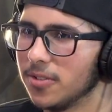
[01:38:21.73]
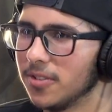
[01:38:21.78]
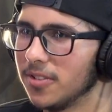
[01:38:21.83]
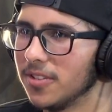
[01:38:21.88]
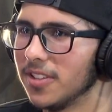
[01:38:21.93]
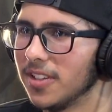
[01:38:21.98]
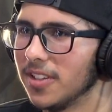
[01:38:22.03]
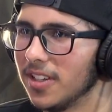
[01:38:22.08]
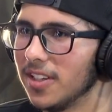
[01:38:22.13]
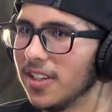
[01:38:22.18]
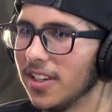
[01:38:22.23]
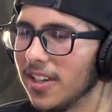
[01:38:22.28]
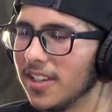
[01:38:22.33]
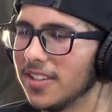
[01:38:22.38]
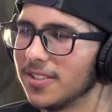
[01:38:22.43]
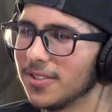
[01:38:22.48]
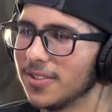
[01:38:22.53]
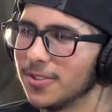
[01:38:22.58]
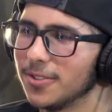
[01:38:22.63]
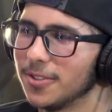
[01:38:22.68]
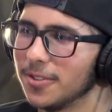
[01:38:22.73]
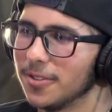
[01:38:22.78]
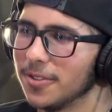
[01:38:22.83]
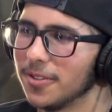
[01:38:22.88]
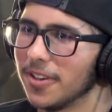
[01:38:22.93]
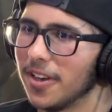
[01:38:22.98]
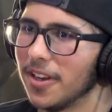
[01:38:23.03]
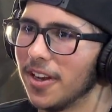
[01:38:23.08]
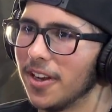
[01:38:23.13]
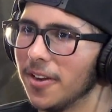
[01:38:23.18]
Hard. It's
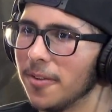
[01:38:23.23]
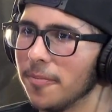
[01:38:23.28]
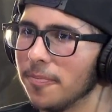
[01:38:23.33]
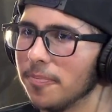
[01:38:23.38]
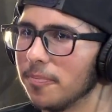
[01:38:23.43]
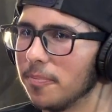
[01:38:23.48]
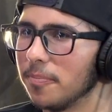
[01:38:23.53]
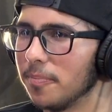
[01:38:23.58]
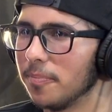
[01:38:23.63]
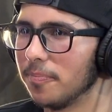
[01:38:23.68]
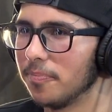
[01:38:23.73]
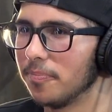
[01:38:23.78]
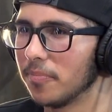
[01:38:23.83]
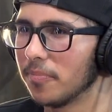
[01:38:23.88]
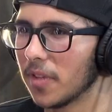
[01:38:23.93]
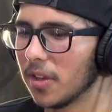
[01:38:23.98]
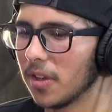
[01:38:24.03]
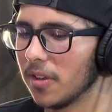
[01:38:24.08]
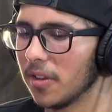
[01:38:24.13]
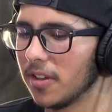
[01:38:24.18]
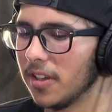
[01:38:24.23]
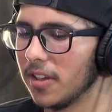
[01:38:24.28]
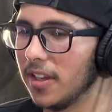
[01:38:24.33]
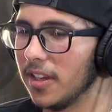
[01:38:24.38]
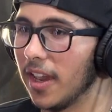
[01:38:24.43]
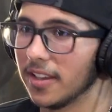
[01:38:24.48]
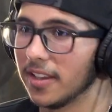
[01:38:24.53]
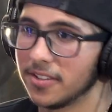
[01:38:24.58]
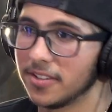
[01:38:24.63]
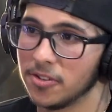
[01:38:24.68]
cool. He
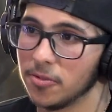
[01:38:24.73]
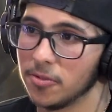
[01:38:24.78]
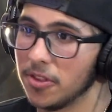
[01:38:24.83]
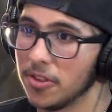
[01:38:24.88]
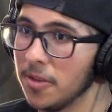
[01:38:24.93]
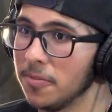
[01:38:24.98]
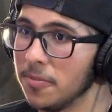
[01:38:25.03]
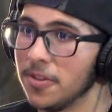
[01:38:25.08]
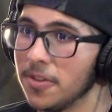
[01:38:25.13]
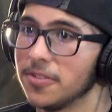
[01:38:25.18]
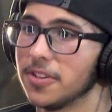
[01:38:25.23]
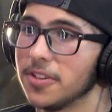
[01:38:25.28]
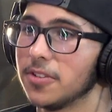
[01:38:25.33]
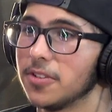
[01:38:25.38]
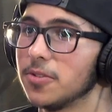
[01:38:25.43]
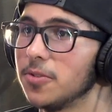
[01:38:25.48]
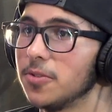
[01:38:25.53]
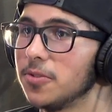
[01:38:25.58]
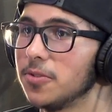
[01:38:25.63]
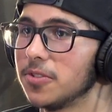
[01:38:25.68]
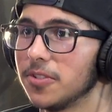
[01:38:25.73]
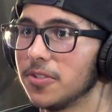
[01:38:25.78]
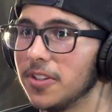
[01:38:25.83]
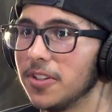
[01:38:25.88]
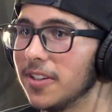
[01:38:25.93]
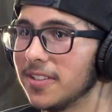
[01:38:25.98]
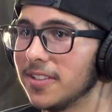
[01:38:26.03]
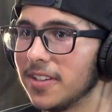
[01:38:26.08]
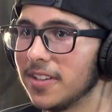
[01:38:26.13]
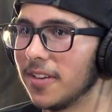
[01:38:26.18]
has new theme music too, so he
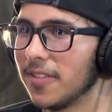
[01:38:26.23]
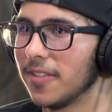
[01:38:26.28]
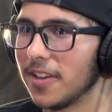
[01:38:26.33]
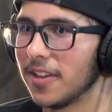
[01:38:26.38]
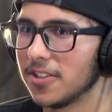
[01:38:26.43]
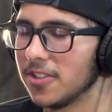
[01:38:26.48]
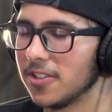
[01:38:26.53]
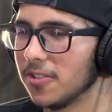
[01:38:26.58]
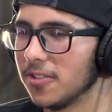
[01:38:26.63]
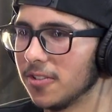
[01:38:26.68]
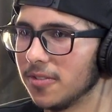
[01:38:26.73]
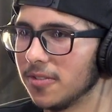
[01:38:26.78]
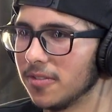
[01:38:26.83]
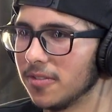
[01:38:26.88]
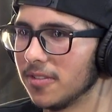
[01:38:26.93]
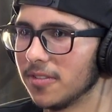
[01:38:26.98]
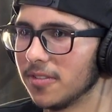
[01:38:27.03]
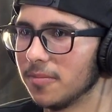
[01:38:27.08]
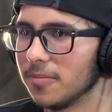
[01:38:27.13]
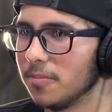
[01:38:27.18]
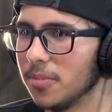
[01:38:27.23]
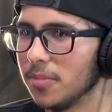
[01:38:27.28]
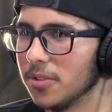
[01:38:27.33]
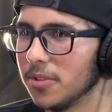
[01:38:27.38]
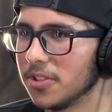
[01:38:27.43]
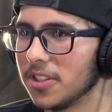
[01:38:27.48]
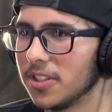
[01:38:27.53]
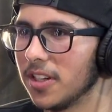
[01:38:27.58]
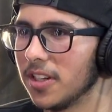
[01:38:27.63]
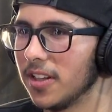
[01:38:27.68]
doesn't have that Shield
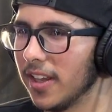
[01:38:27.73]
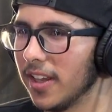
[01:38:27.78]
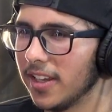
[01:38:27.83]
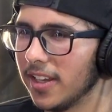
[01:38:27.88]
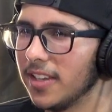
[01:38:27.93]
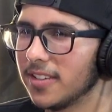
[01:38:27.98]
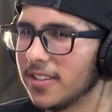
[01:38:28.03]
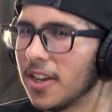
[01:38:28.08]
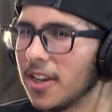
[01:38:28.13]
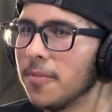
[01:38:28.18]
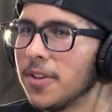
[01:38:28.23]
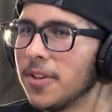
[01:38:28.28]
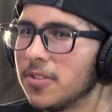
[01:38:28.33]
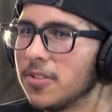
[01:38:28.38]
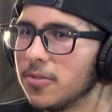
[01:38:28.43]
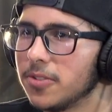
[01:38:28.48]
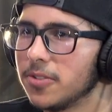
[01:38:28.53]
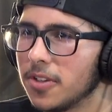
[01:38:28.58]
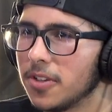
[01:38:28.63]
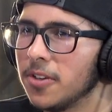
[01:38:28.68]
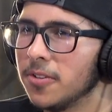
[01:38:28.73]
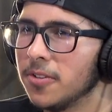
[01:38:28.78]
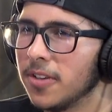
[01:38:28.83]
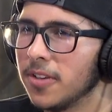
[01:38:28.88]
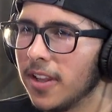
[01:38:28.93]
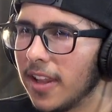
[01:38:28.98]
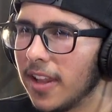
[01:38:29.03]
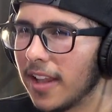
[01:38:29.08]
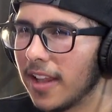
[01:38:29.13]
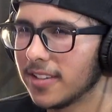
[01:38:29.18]
bullshit. Like he's coming to his own,
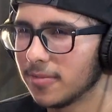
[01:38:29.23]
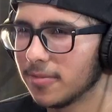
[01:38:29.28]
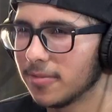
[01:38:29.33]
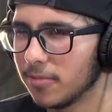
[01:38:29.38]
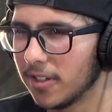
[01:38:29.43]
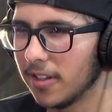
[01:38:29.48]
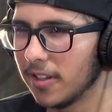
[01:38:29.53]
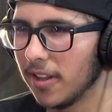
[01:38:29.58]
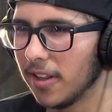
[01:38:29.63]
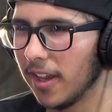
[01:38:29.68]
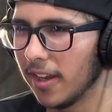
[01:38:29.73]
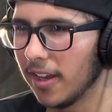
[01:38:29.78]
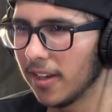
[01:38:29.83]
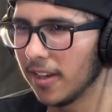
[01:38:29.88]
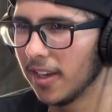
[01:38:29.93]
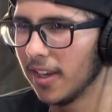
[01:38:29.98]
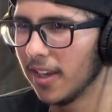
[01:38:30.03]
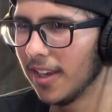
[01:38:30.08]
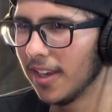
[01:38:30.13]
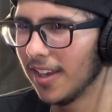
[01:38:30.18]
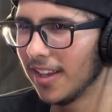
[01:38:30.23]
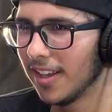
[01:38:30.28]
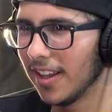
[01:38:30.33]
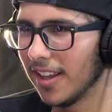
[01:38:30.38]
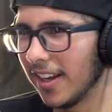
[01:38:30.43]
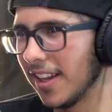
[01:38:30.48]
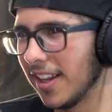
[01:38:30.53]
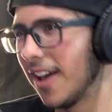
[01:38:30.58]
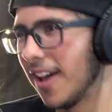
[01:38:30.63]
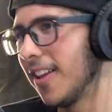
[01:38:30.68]
and that's what like
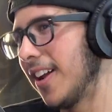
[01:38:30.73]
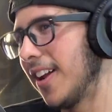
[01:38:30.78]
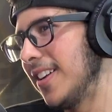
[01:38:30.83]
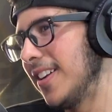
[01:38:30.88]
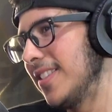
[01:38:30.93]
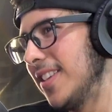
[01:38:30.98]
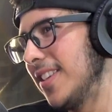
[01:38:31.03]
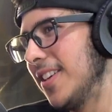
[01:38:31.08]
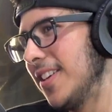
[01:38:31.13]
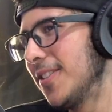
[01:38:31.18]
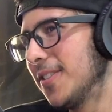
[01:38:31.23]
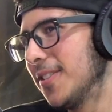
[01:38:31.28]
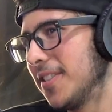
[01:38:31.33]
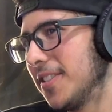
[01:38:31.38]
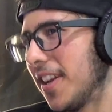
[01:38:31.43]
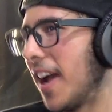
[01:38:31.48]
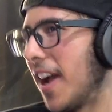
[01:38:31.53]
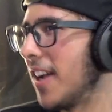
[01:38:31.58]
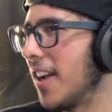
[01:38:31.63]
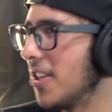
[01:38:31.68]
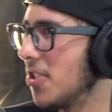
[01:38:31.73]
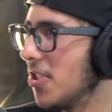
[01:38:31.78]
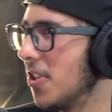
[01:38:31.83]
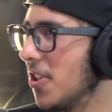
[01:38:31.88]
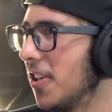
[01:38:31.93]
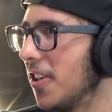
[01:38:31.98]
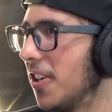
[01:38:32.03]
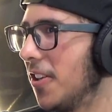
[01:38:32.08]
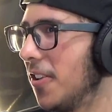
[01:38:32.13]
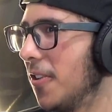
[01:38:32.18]
now that he's heel is kind of cheered
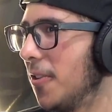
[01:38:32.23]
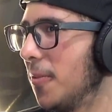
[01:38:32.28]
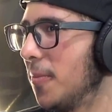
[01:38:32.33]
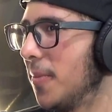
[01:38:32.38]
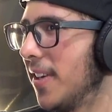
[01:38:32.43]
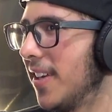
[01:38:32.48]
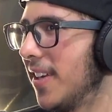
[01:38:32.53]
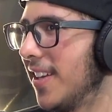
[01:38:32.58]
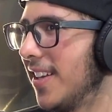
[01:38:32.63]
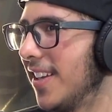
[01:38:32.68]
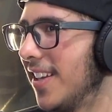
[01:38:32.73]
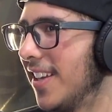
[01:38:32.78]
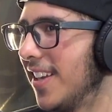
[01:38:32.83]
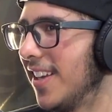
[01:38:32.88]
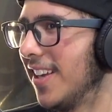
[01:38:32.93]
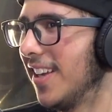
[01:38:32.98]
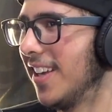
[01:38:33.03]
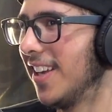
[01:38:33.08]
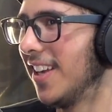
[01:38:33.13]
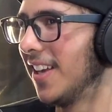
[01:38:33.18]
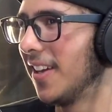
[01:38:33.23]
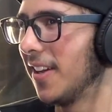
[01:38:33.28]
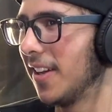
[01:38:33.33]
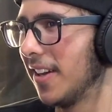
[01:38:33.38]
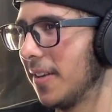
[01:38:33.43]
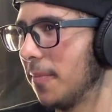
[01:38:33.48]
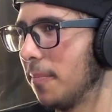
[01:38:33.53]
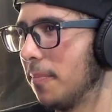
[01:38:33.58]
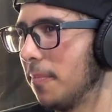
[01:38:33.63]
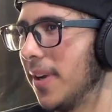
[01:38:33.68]
a little bit.
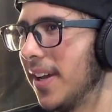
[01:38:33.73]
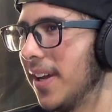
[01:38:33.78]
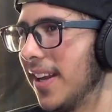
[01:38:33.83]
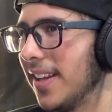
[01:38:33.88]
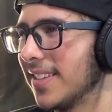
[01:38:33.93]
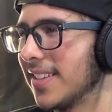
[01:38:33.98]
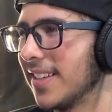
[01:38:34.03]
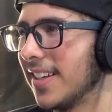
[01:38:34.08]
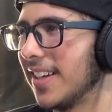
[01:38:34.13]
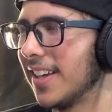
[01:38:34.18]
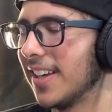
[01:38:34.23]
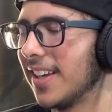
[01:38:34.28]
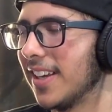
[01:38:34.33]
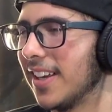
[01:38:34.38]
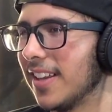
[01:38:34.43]
But it's like.